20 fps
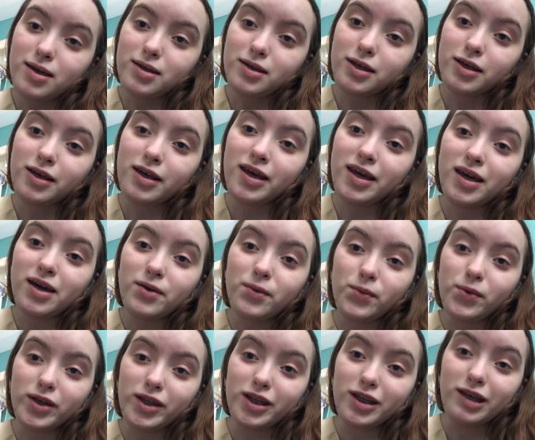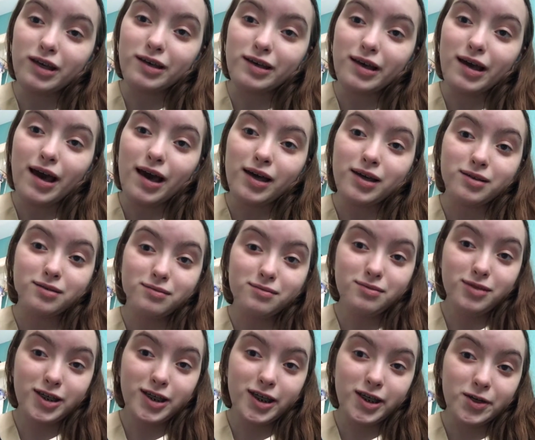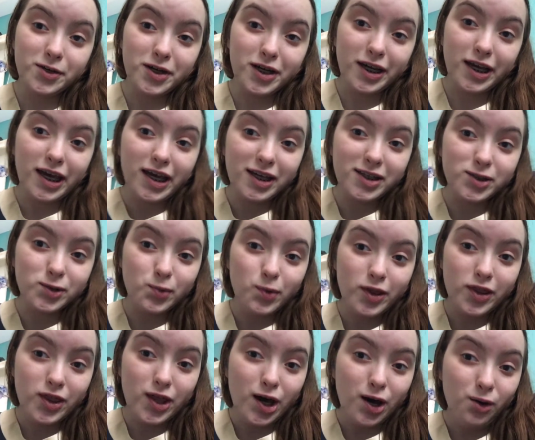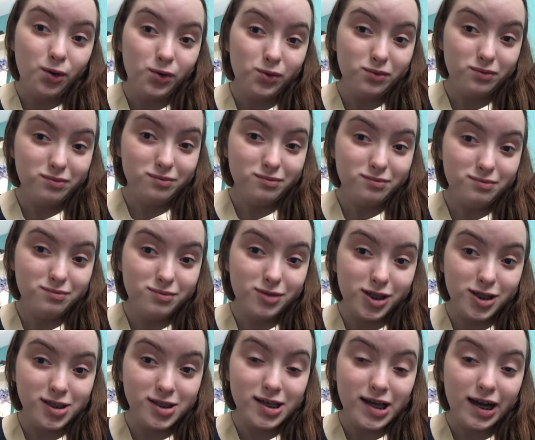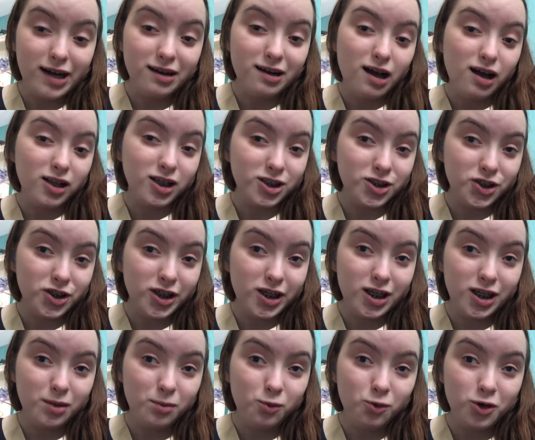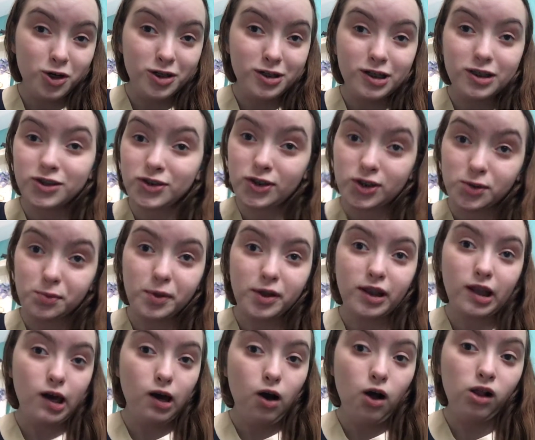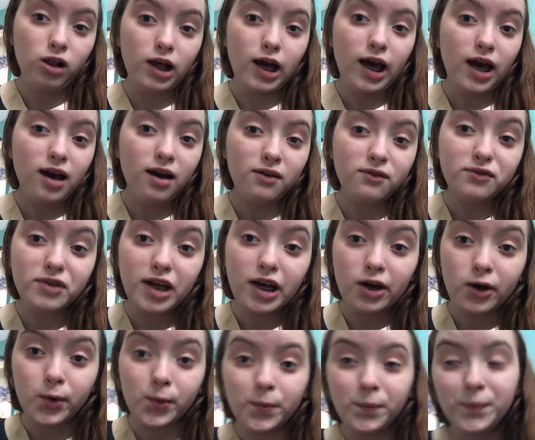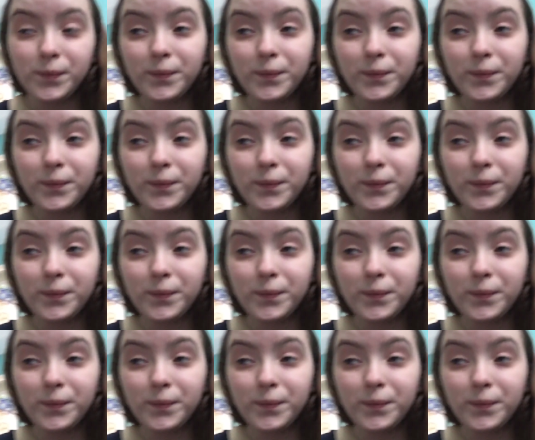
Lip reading: you can't really get hearing aids without the technology anymore. That's just what they all have now.